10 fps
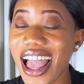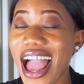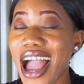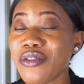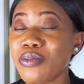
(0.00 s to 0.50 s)

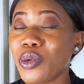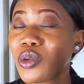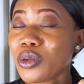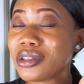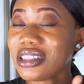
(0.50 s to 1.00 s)
I have a
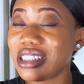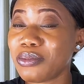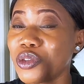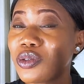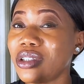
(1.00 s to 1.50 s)
bonus
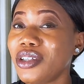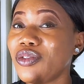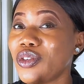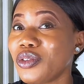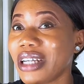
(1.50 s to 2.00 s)
tip to give
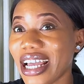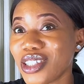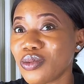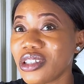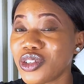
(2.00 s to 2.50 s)
you guys,
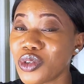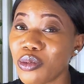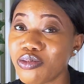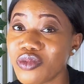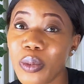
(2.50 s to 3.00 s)
which
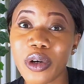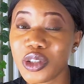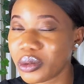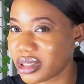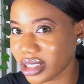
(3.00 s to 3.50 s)
nobody
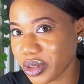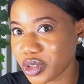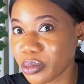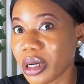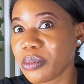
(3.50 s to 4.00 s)
will tell
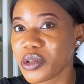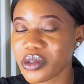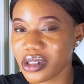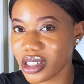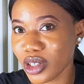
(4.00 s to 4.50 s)
you, but I'm going to
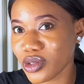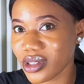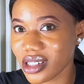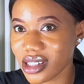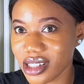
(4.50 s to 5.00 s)
tell you
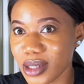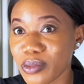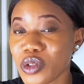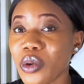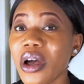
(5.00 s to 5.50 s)
this tip.
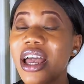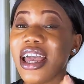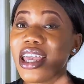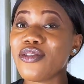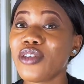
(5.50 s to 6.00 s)
So
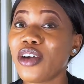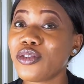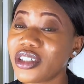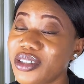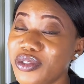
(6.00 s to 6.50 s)
if you have
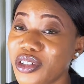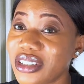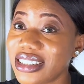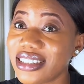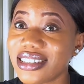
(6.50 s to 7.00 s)
watched the video
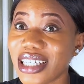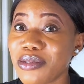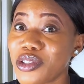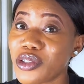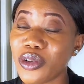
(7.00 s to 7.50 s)
to this time,
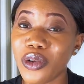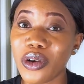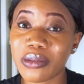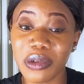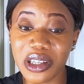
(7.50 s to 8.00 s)
it's your
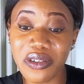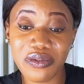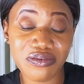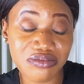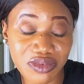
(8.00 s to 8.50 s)
luck. But if
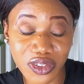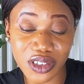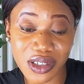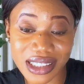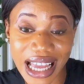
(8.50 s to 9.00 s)
for
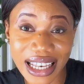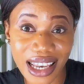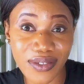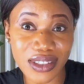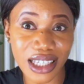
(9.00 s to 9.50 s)
those that
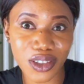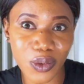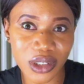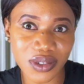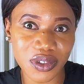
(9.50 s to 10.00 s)
left that didn't
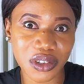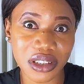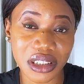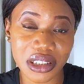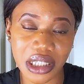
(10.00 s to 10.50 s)
watch the video to
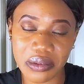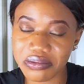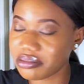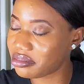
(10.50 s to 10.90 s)
this time,